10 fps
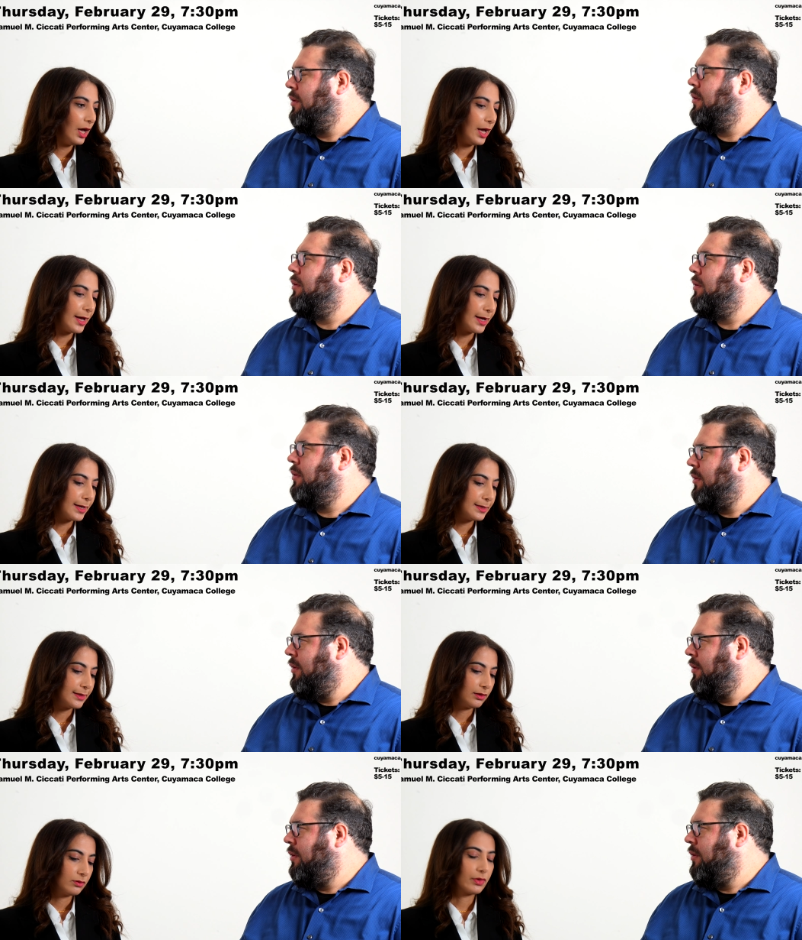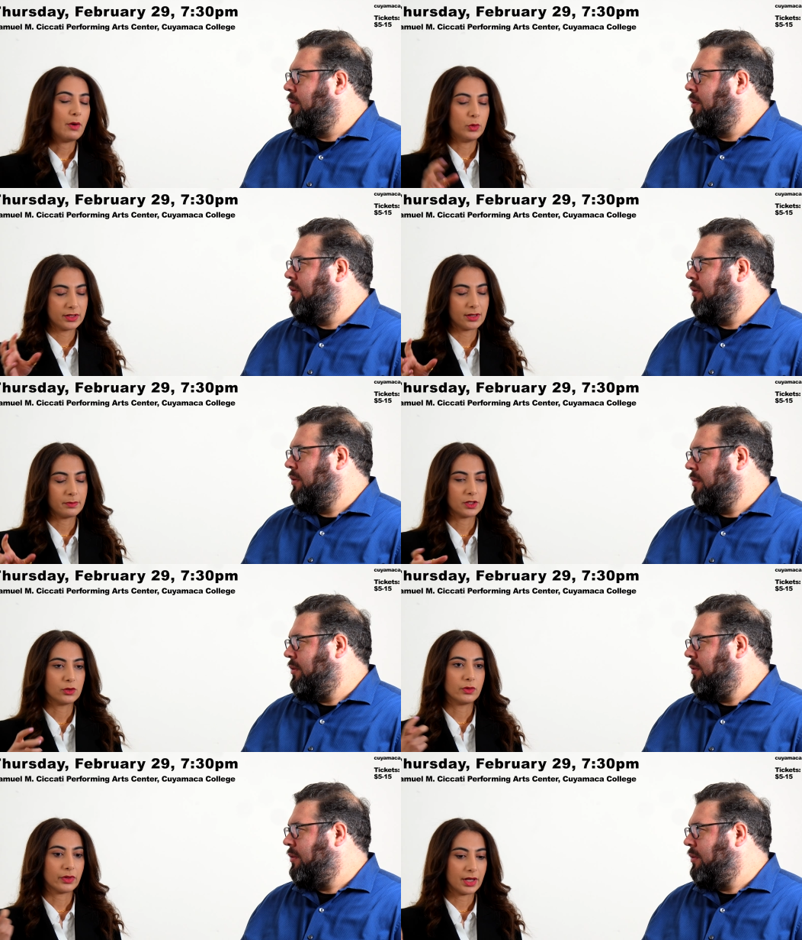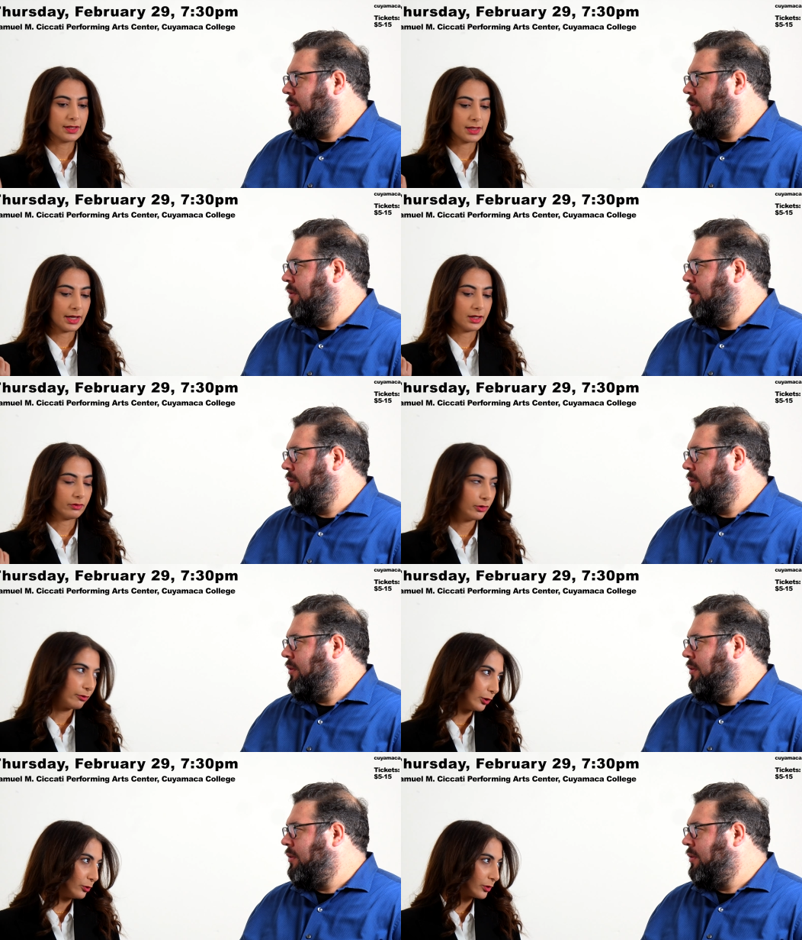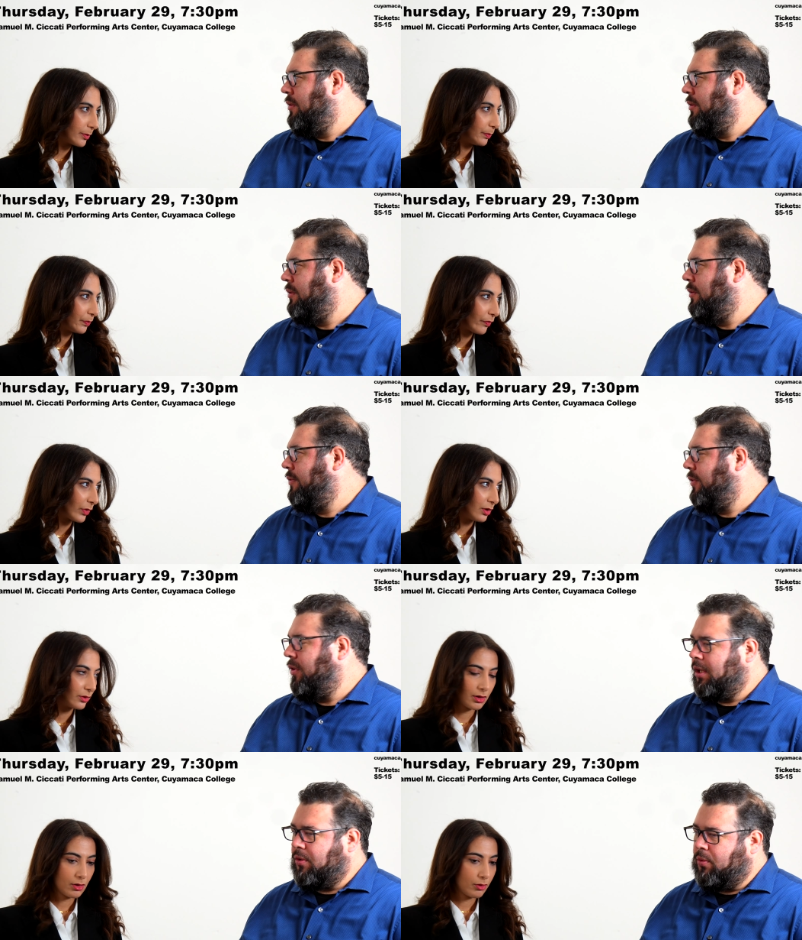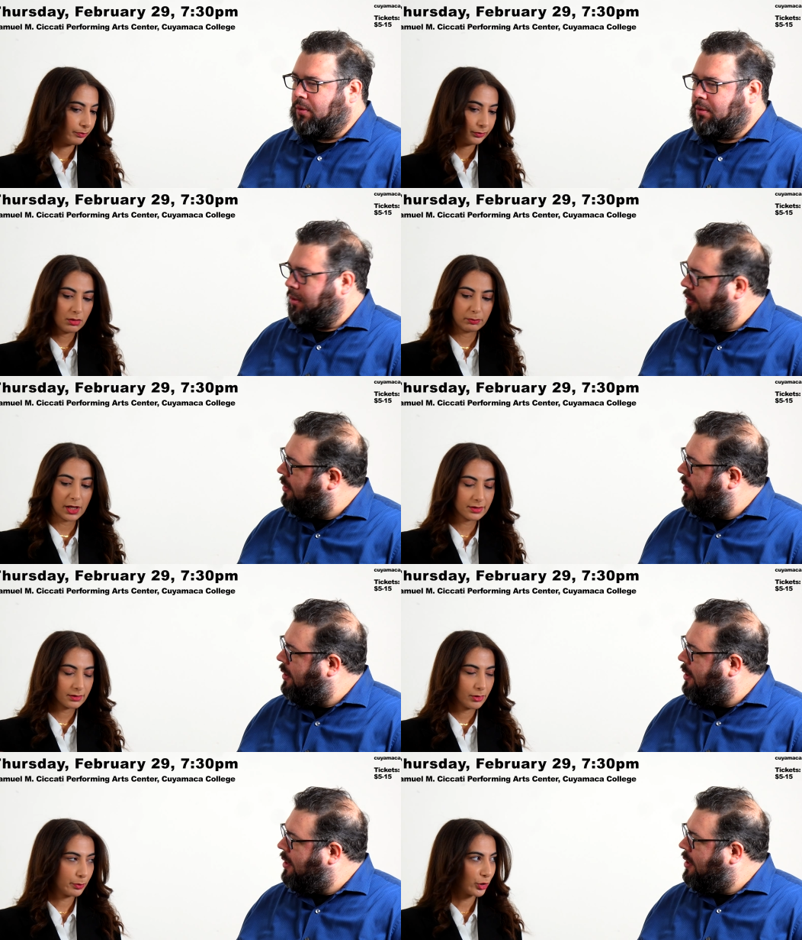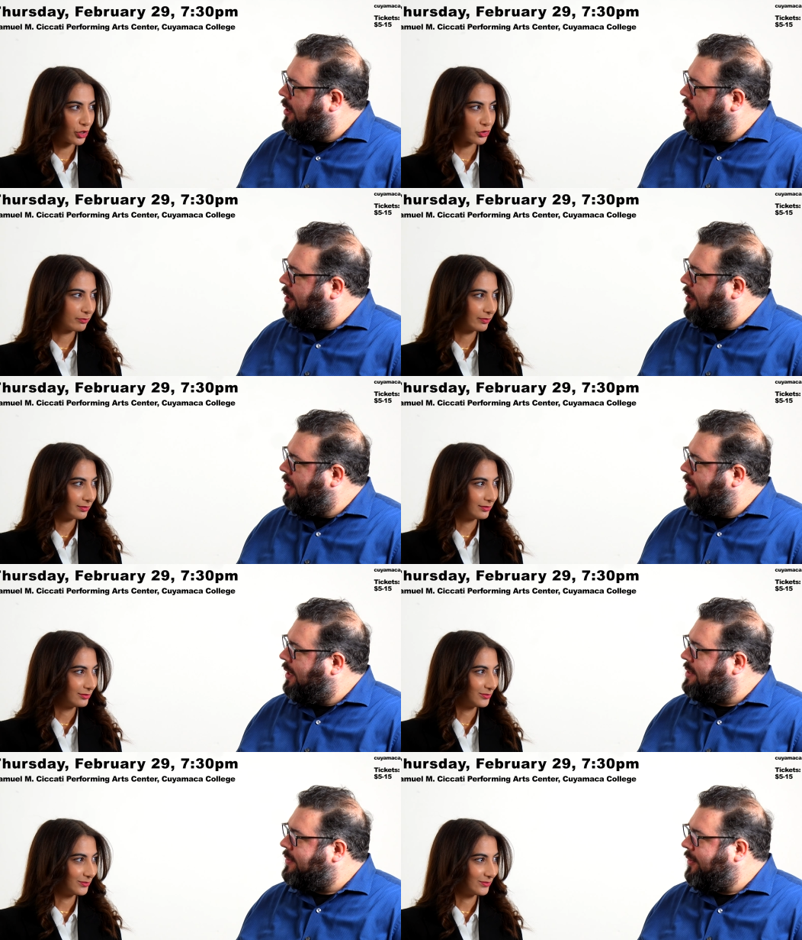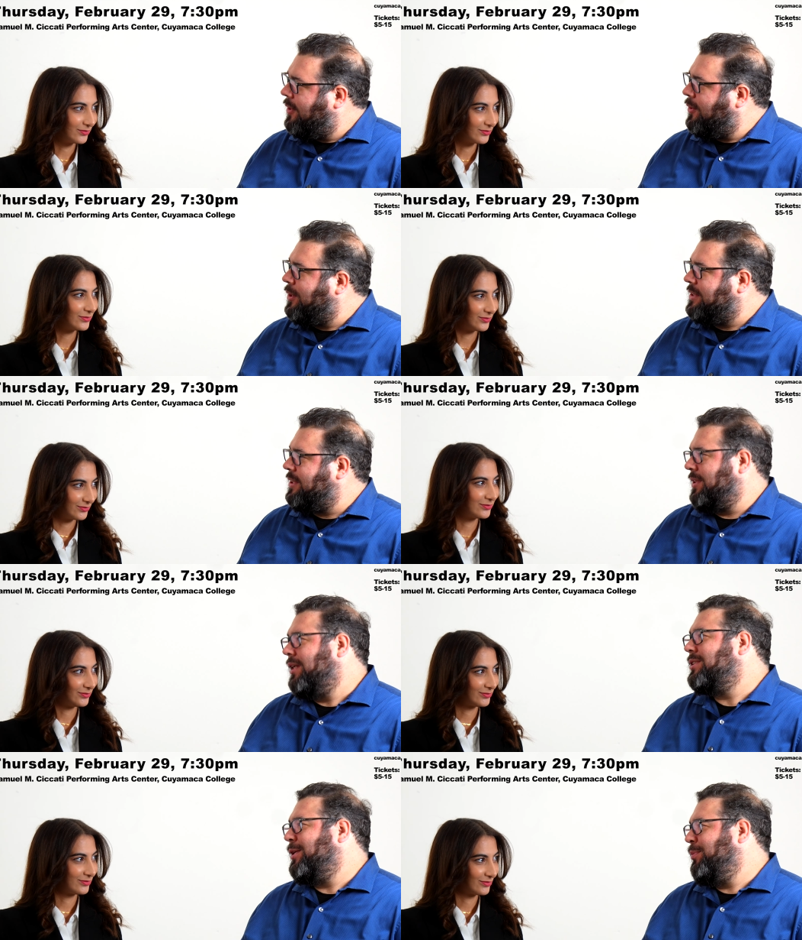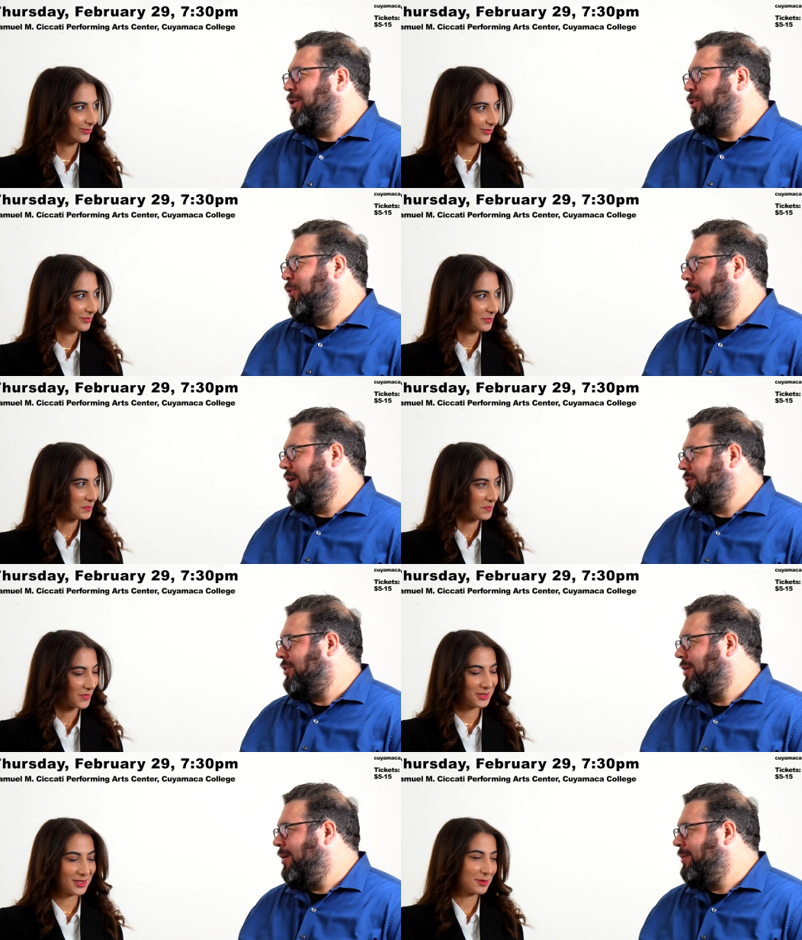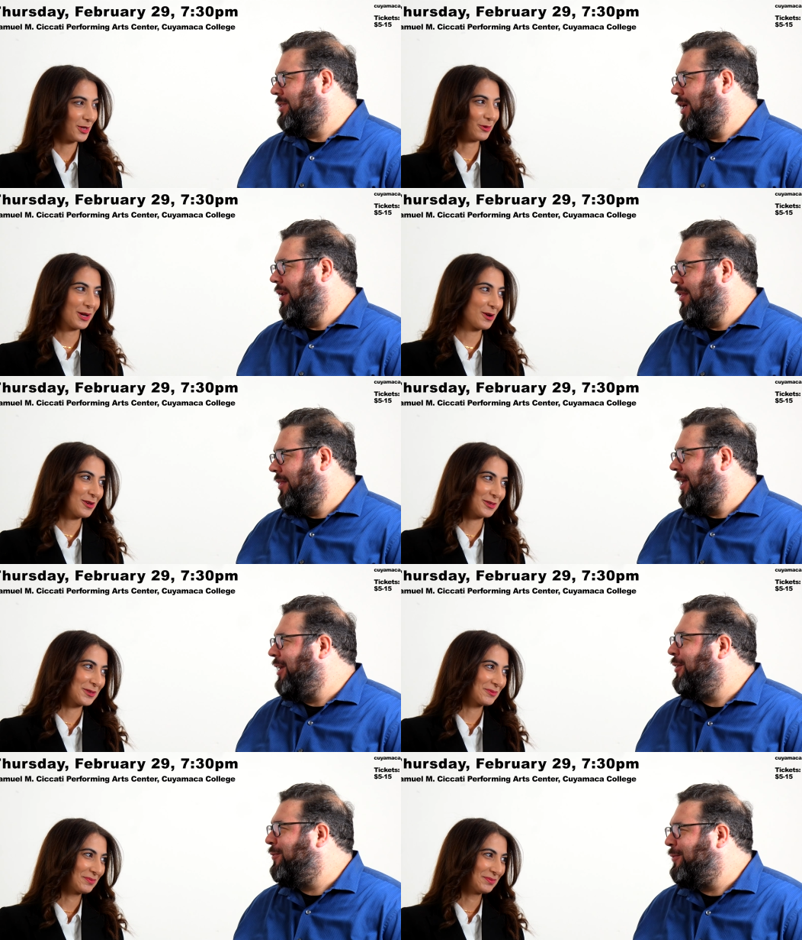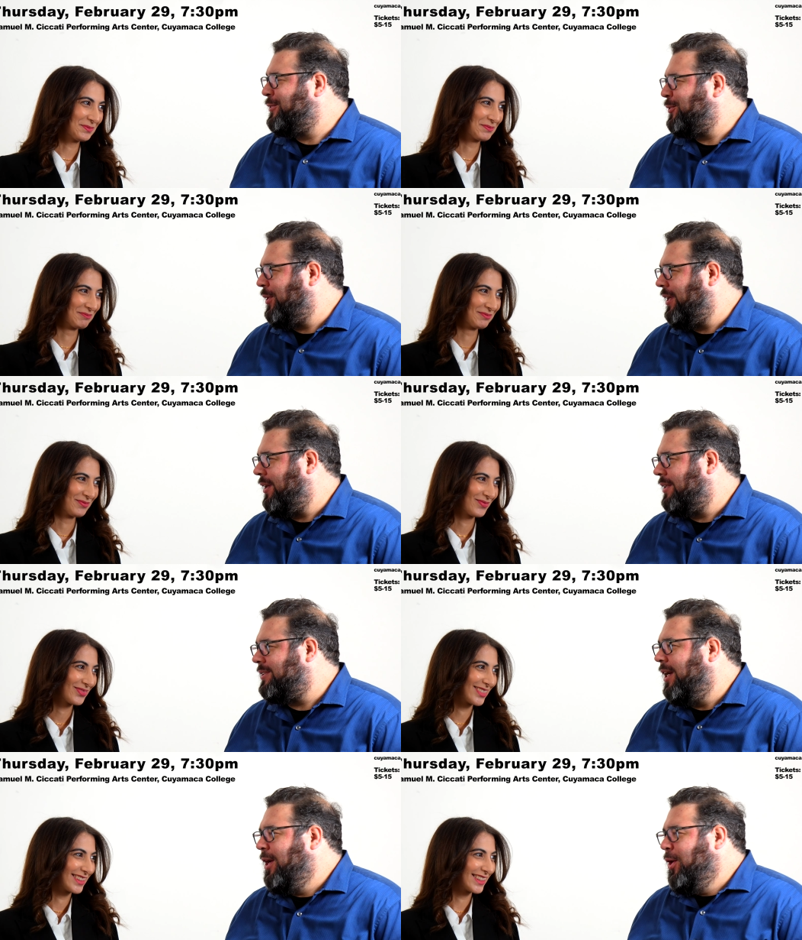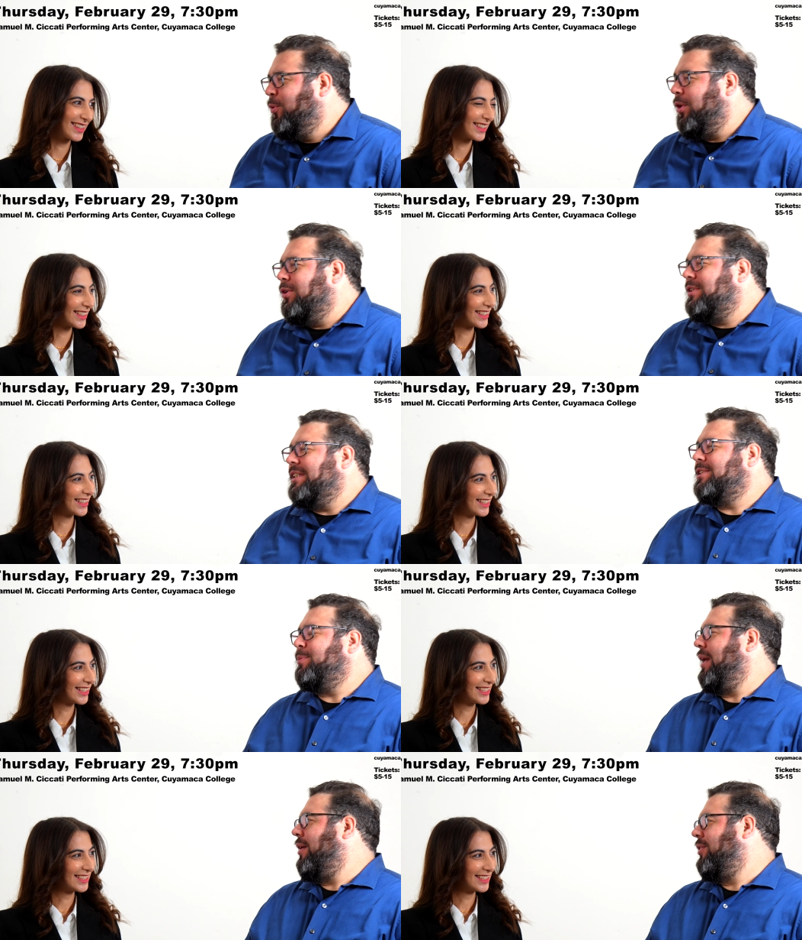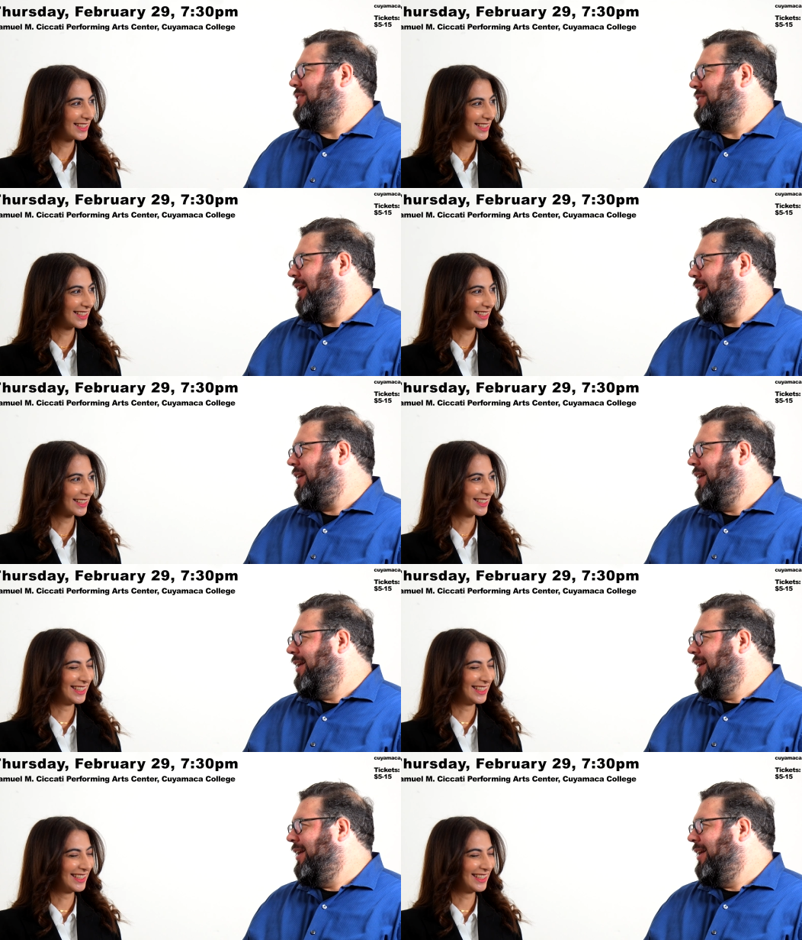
Speaker 1: and that would substitute things like the flute. Very so, cool. Plus the percussion.
Speaker 2: That's very cool. It sounds like it's going to be a cool concert. I'm excited. Concert. Thank you for joining us. Will you teach me how to say,